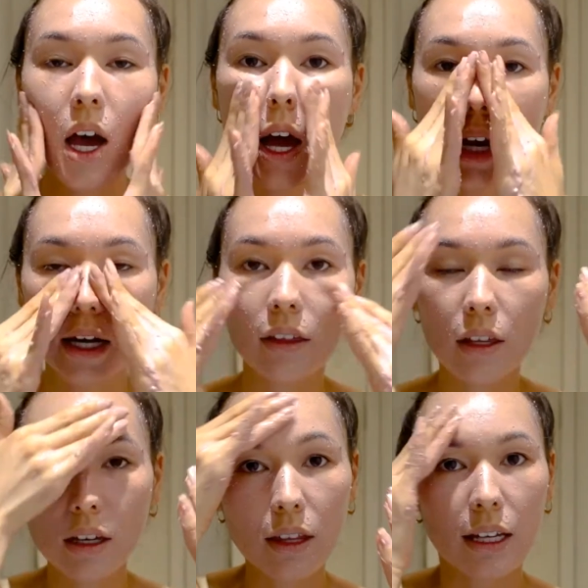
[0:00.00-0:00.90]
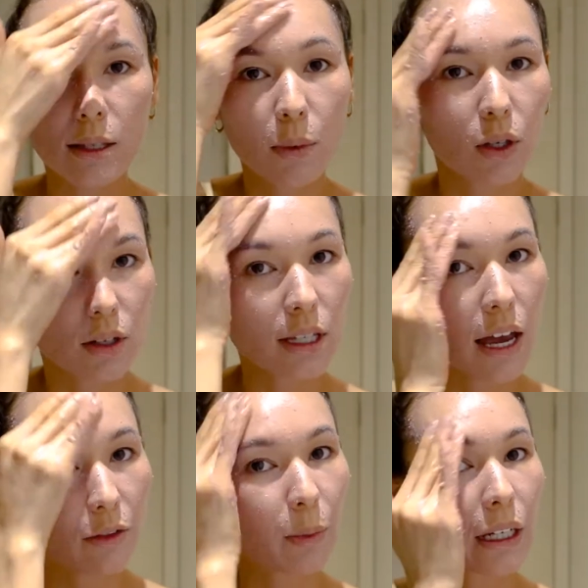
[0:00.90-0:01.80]
And I think that's because
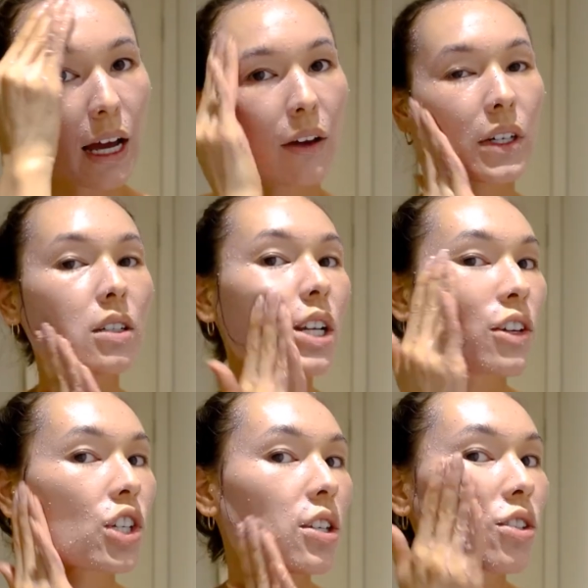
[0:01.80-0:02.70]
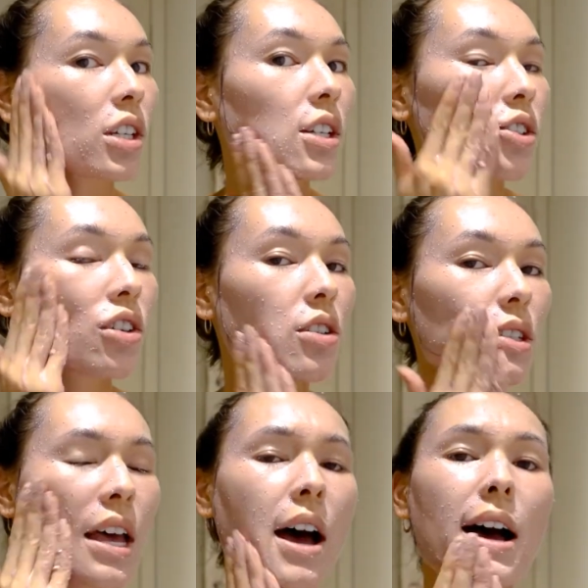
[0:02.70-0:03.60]
I've been having digestion
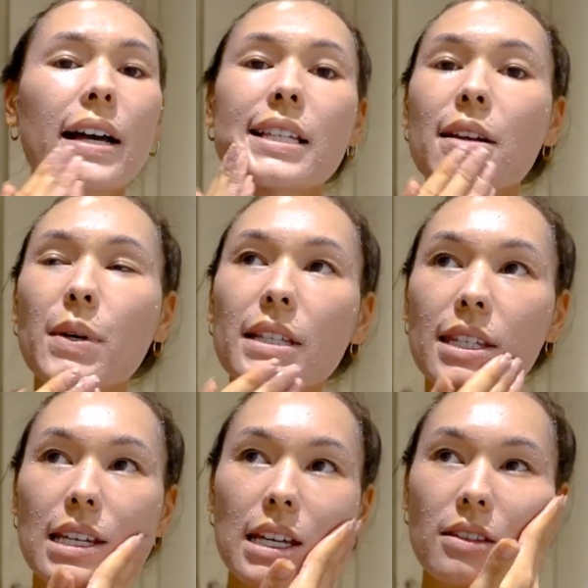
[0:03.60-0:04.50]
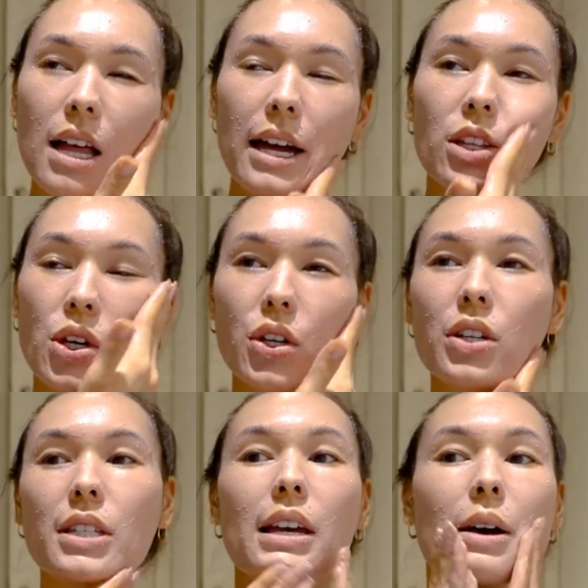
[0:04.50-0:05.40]
issues. Has anyone seen like
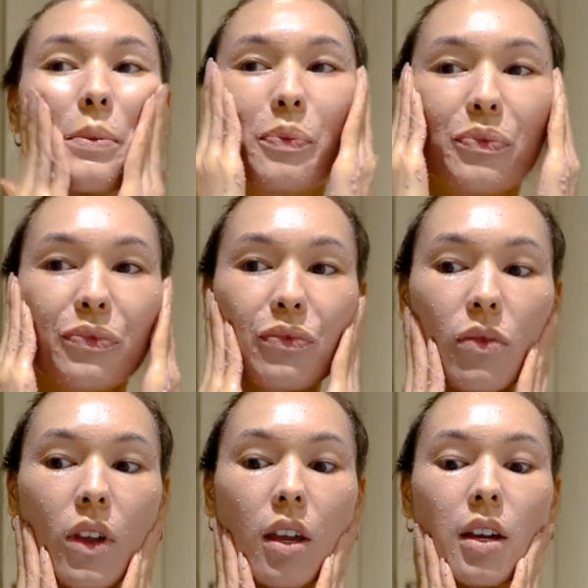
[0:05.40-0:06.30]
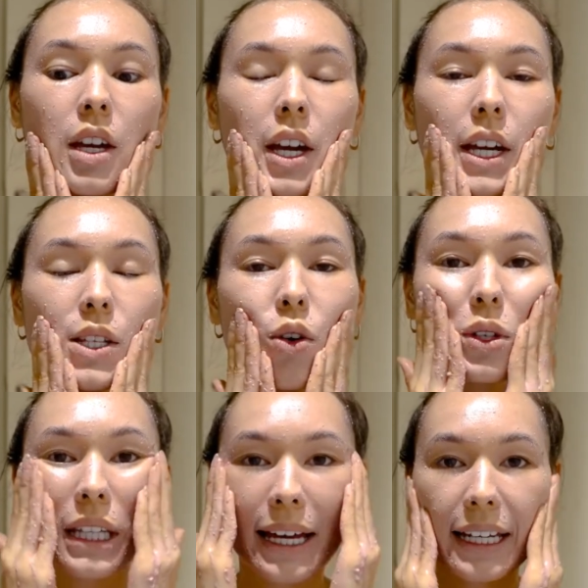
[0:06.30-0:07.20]
those, it's called
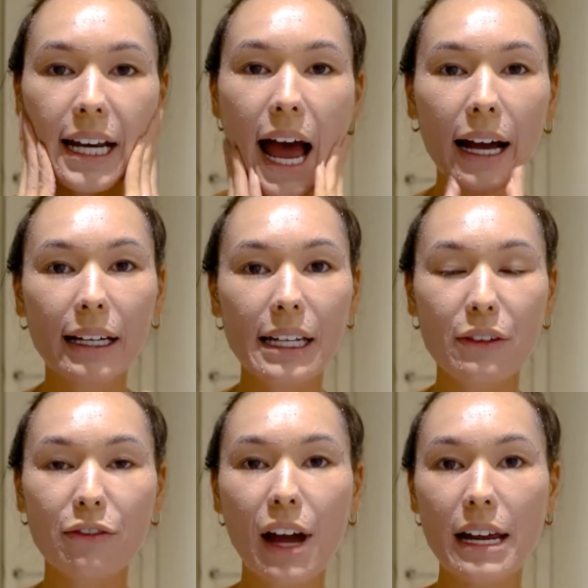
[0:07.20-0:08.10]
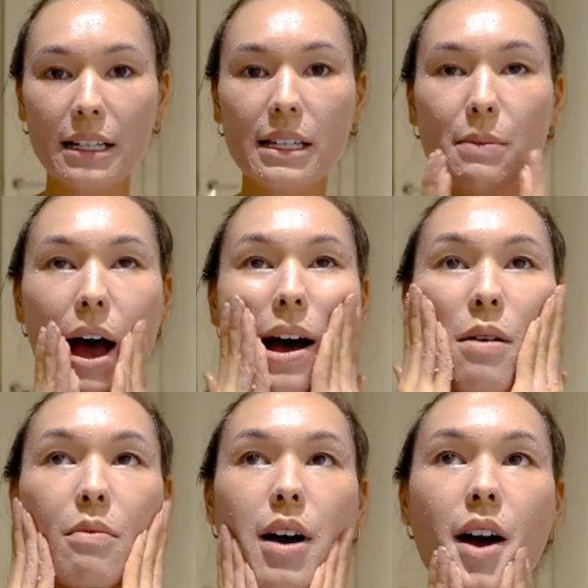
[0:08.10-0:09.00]
like an acne face map,